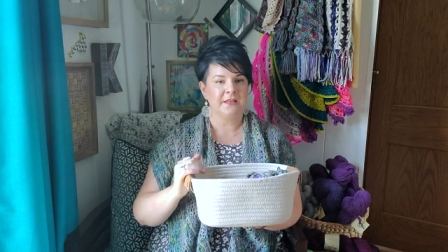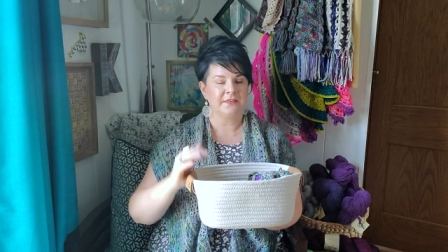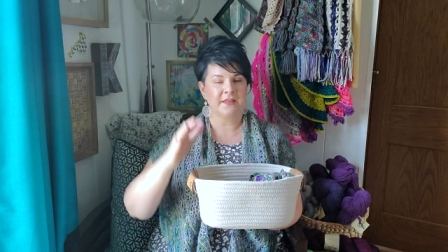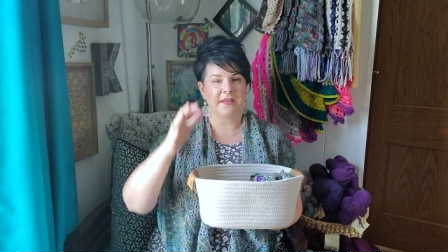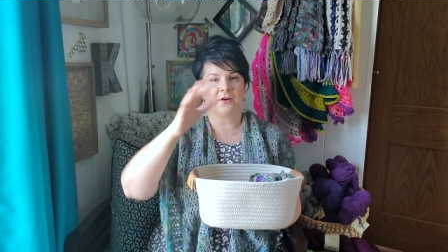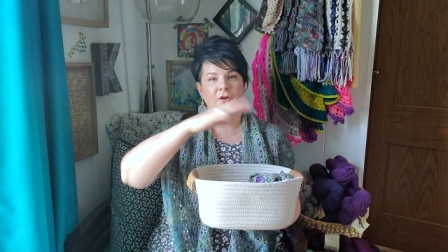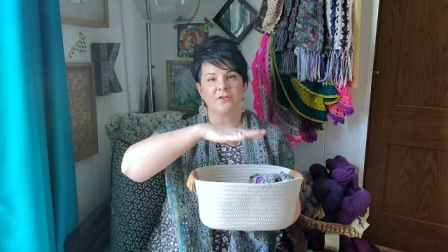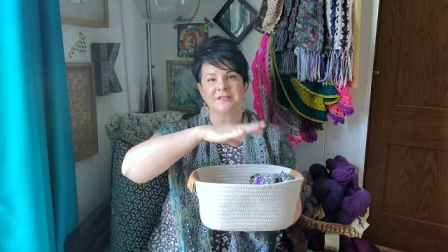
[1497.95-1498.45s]

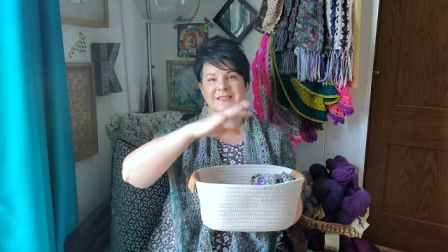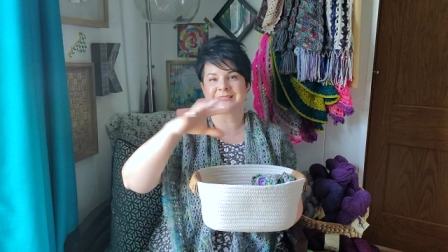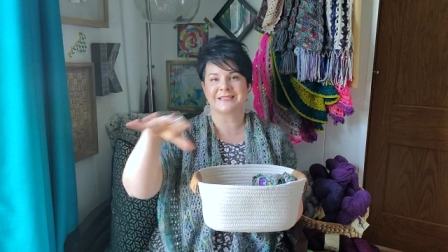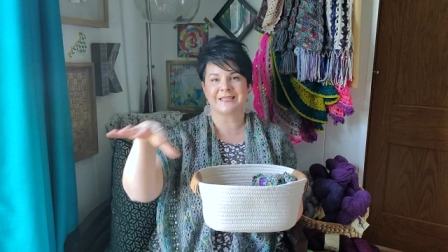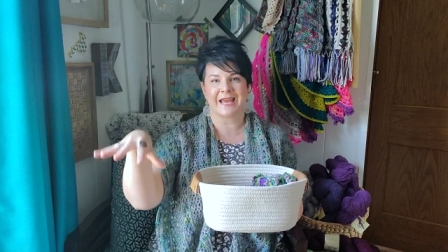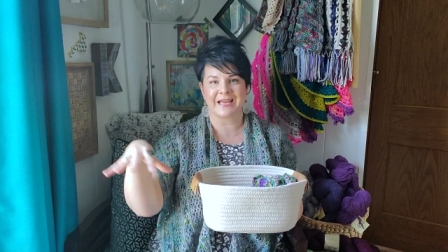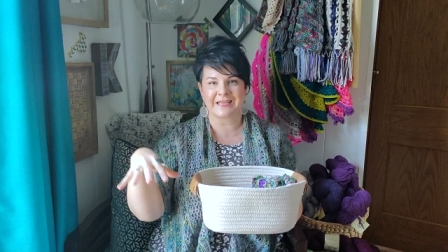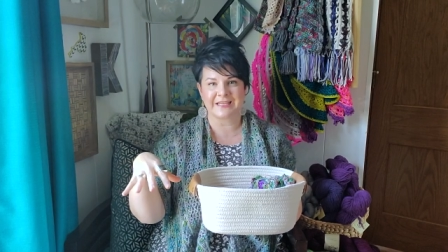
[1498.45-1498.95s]
They all
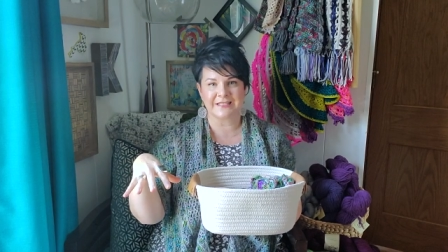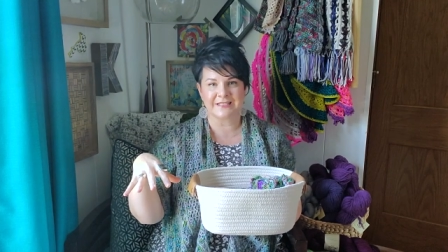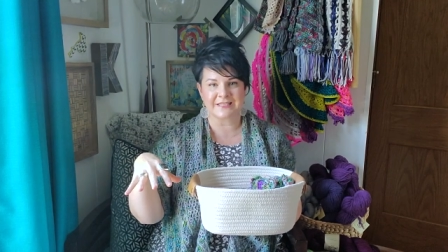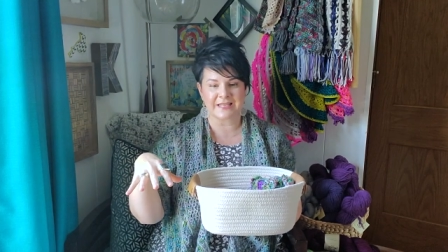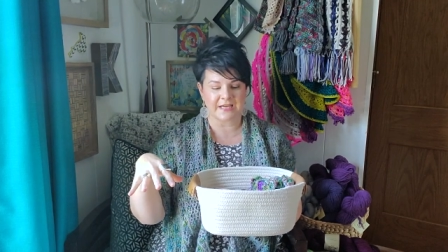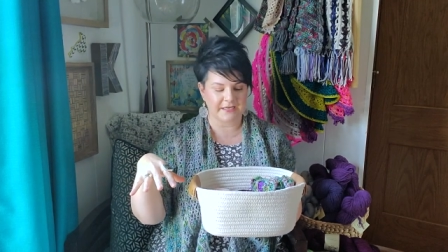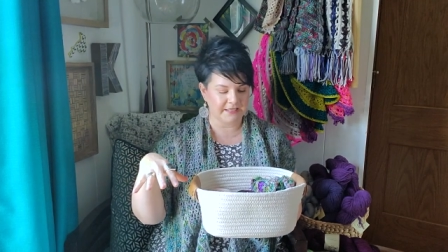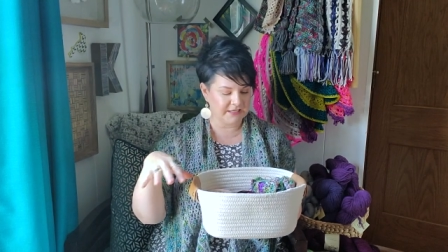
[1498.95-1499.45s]
stack
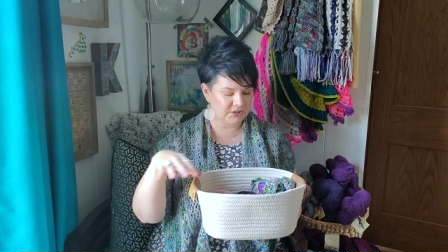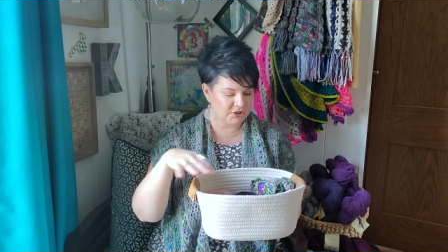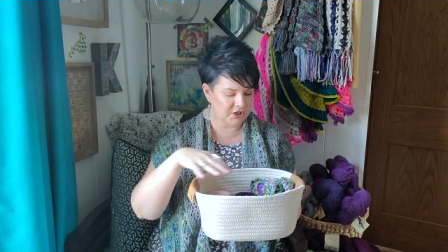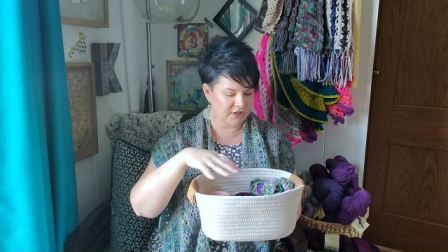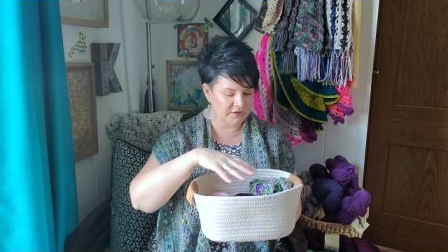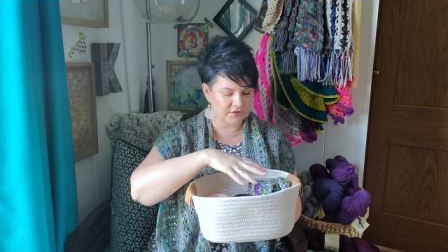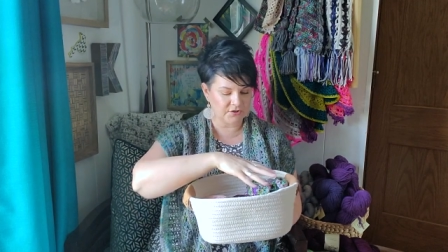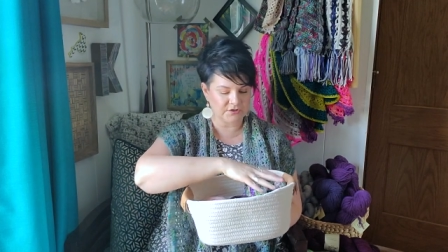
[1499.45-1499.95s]
inside each
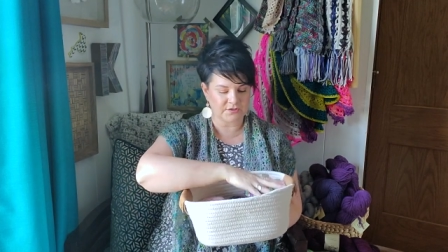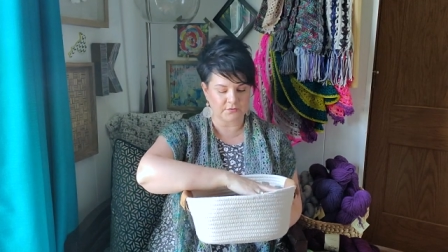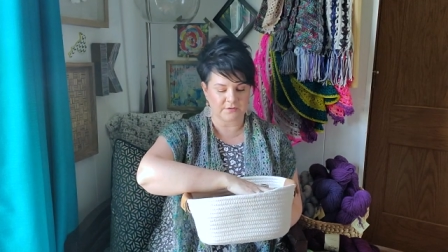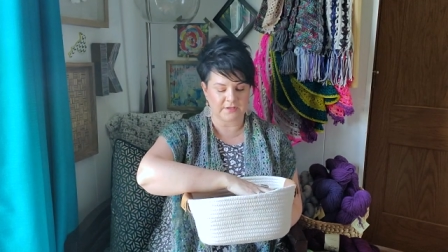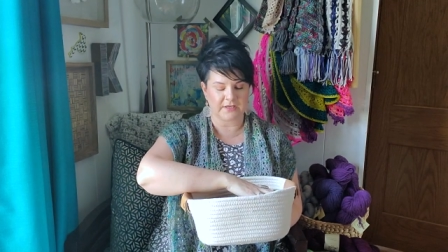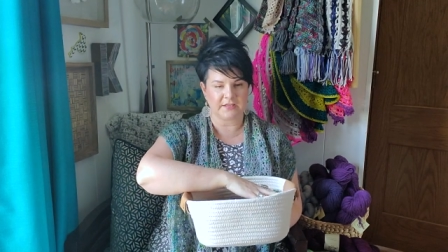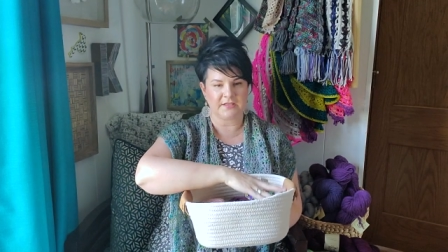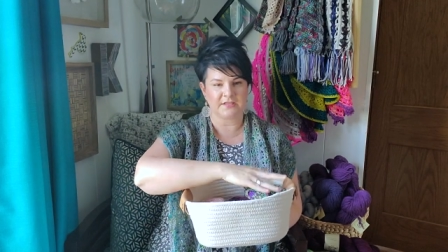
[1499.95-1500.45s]
other. So
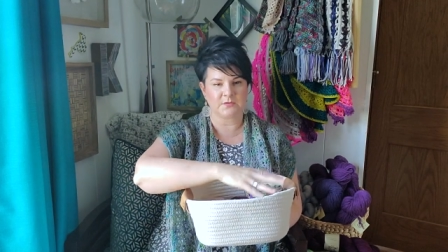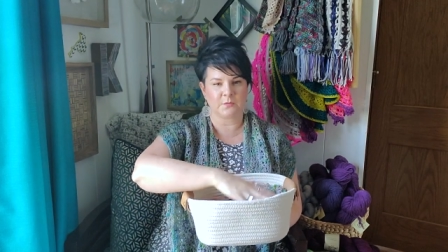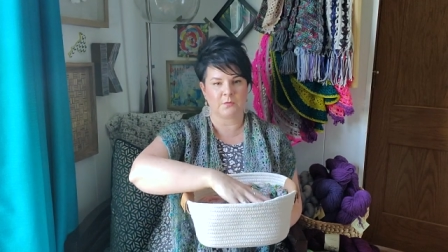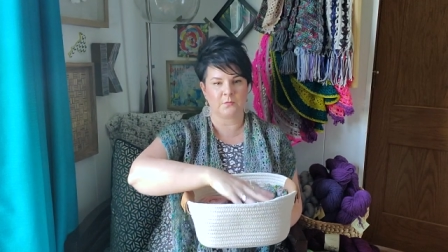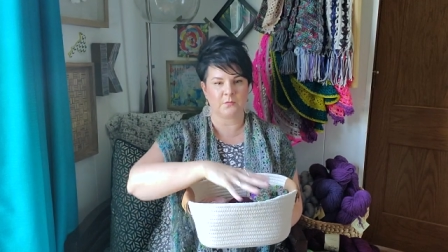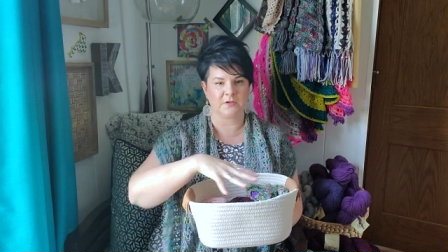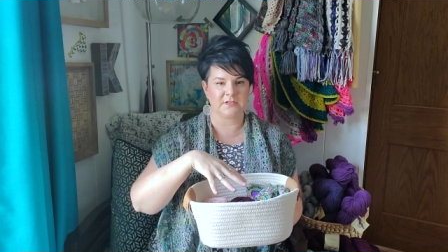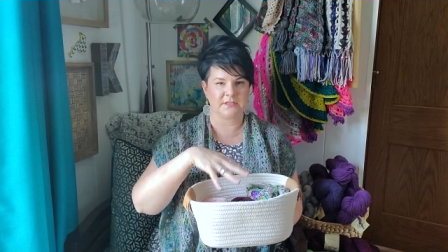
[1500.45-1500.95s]
like this
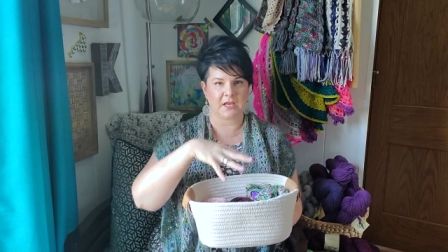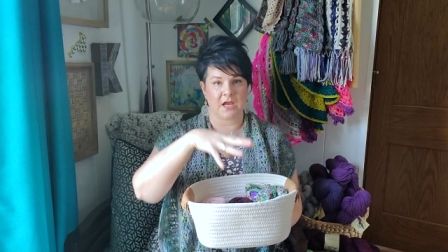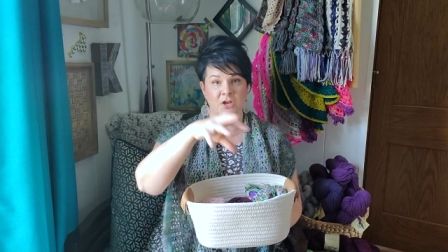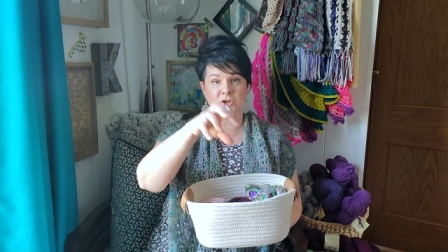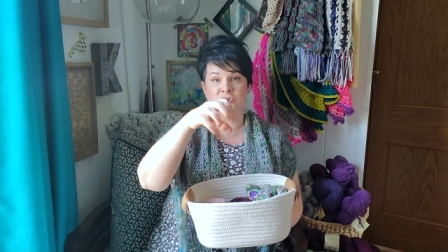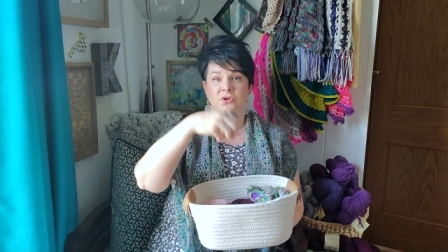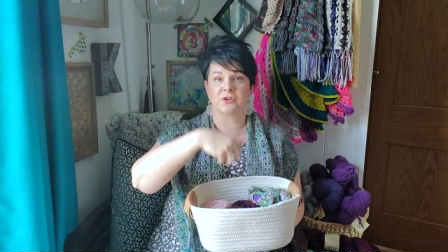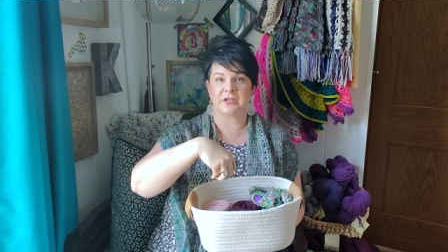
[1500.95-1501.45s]
one was
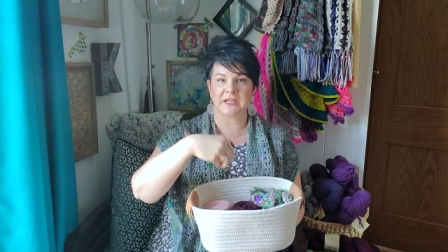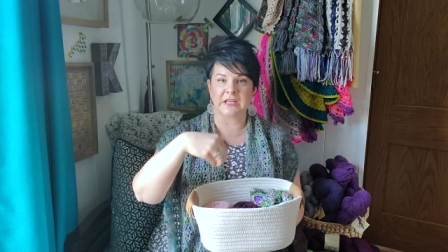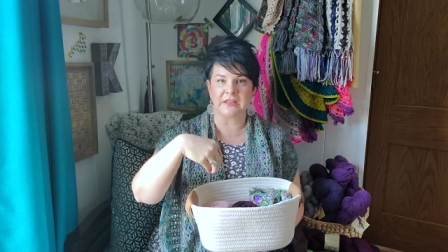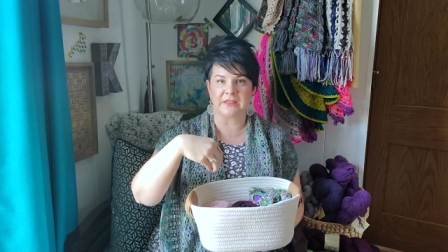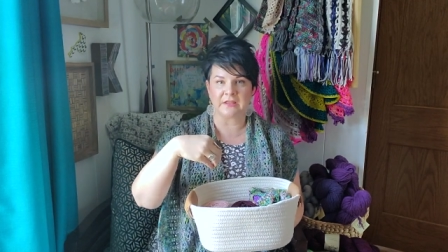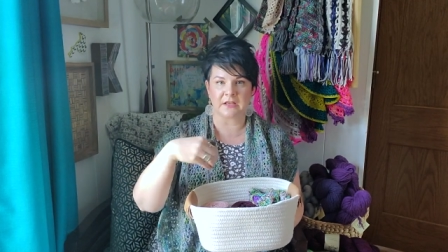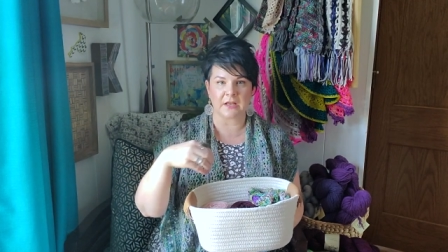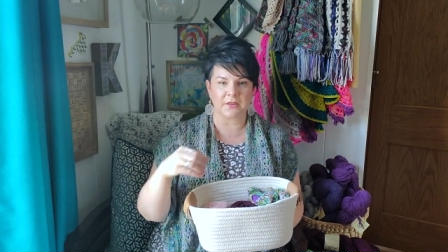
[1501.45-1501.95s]
underneath
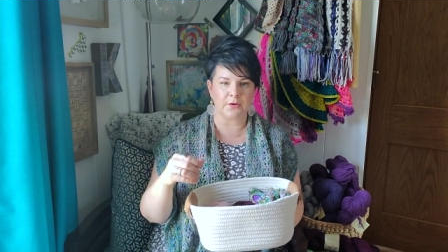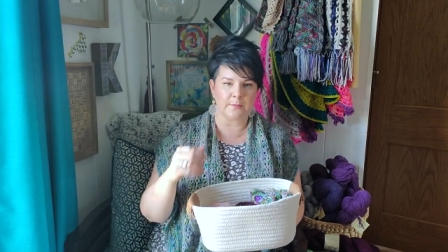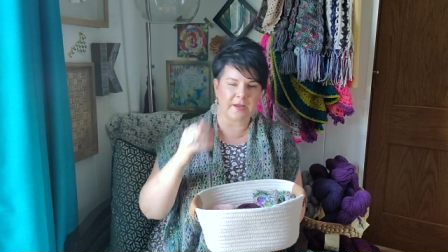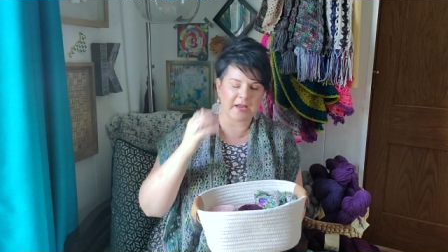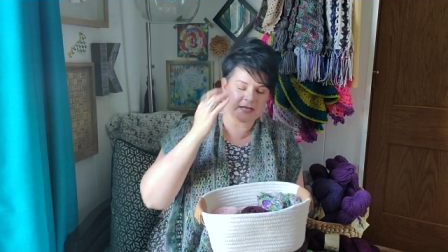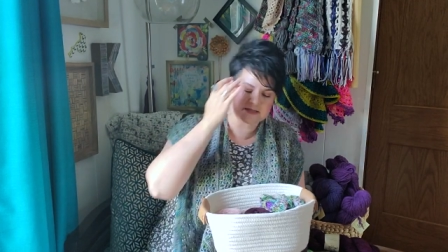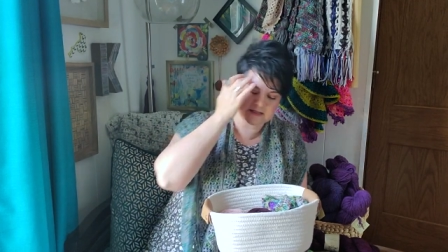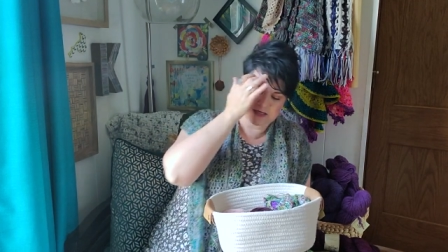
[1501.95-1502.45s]
another
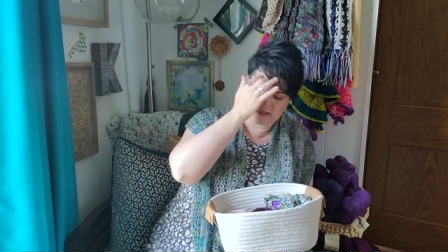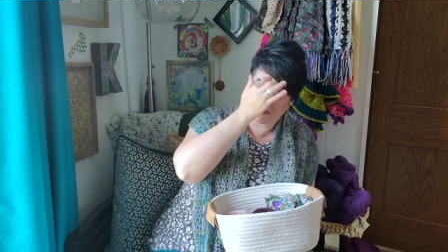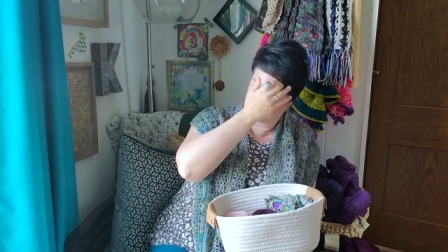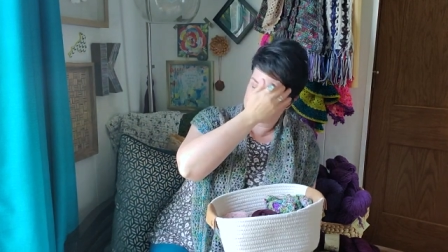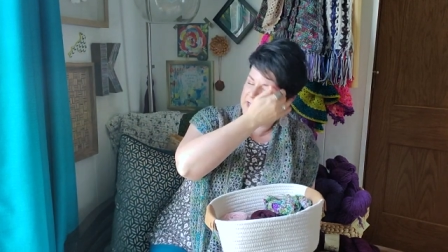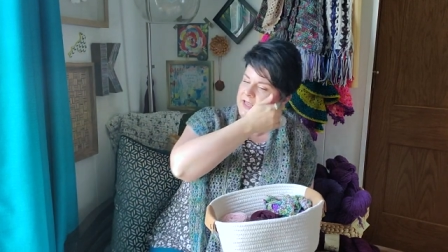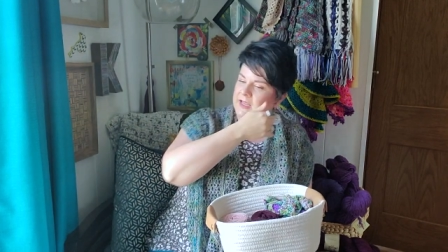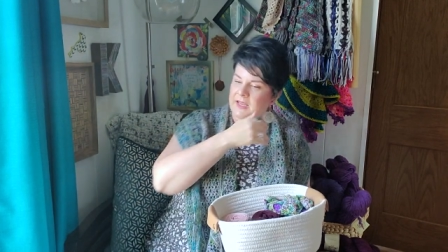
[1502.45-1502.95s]
basket.
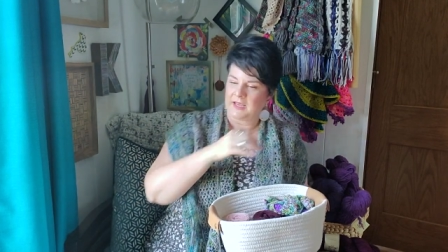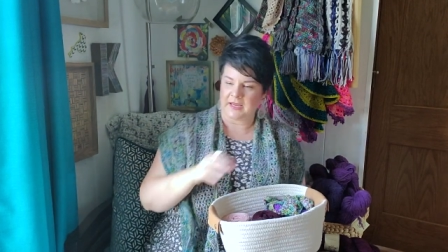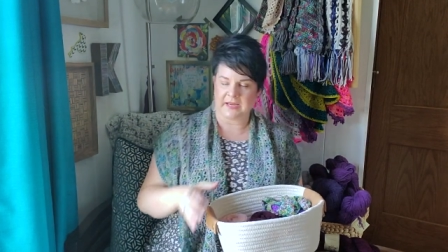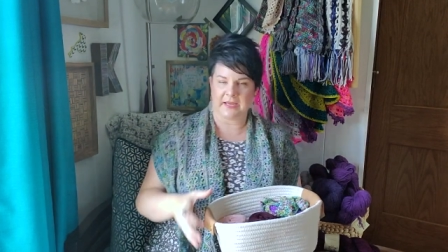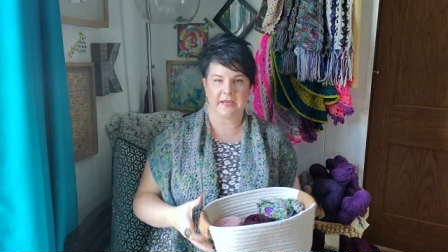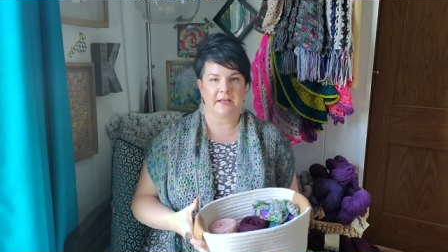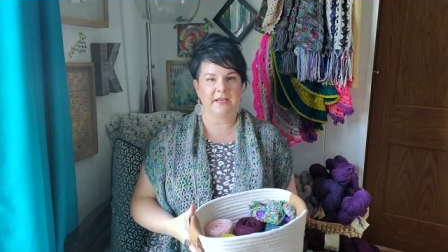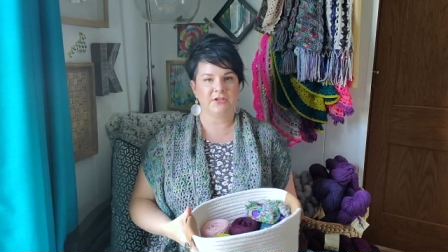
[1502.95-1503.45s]

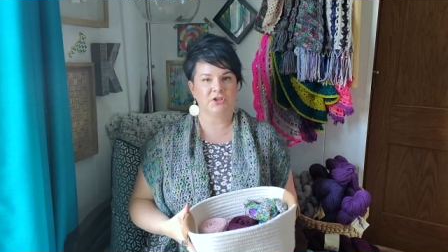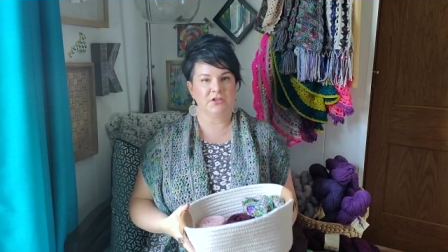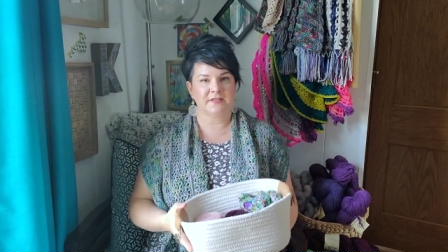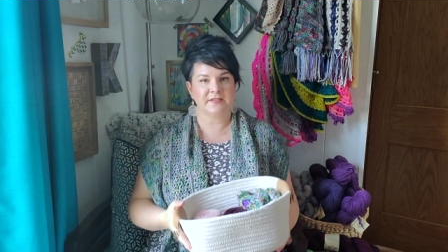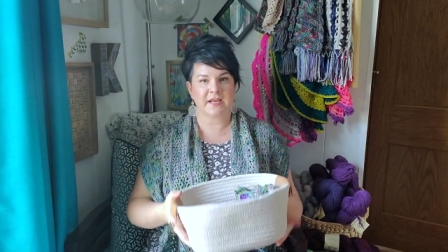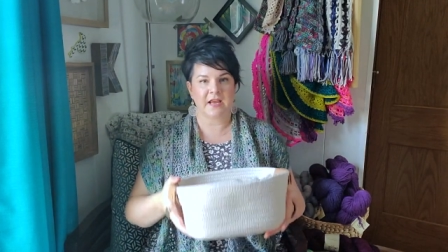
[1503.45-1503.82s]
And I just